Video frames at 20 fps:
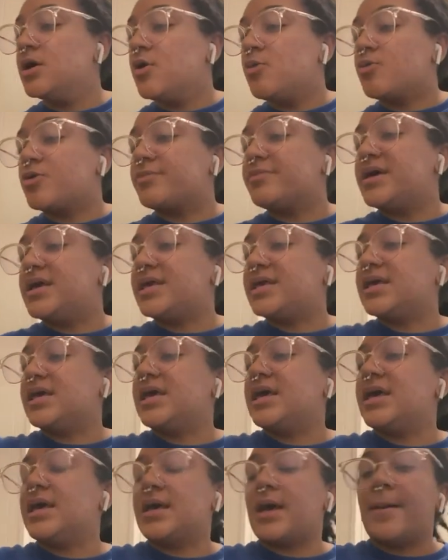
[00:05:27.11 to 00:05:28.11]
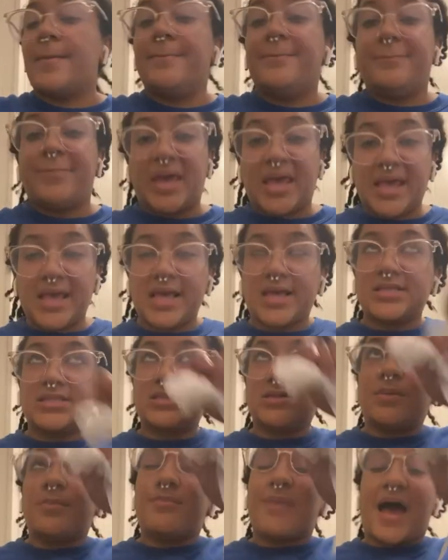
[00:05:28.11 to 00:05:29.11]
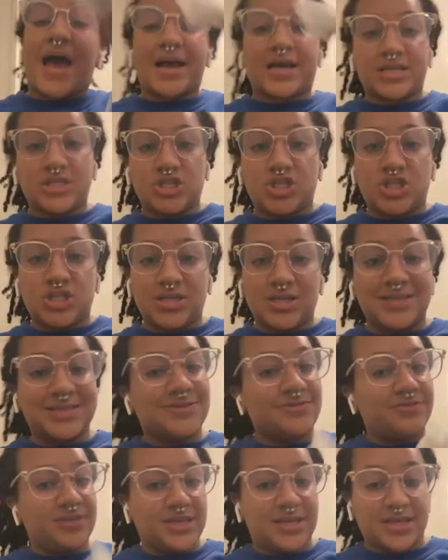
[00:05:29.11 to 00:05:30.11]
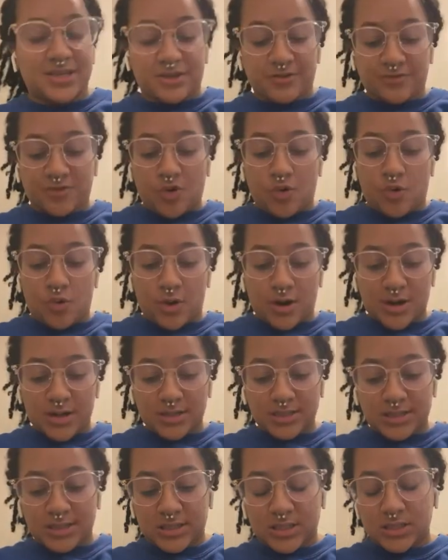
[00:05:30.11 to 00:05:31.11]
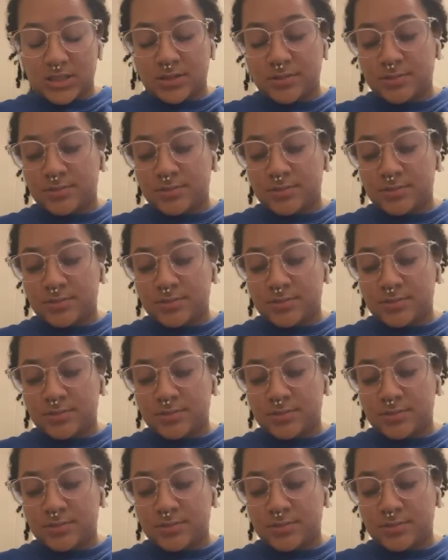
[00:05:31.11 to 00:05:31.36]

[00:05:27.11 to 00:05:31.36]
We're making baked mac and cheese, vegan, of course.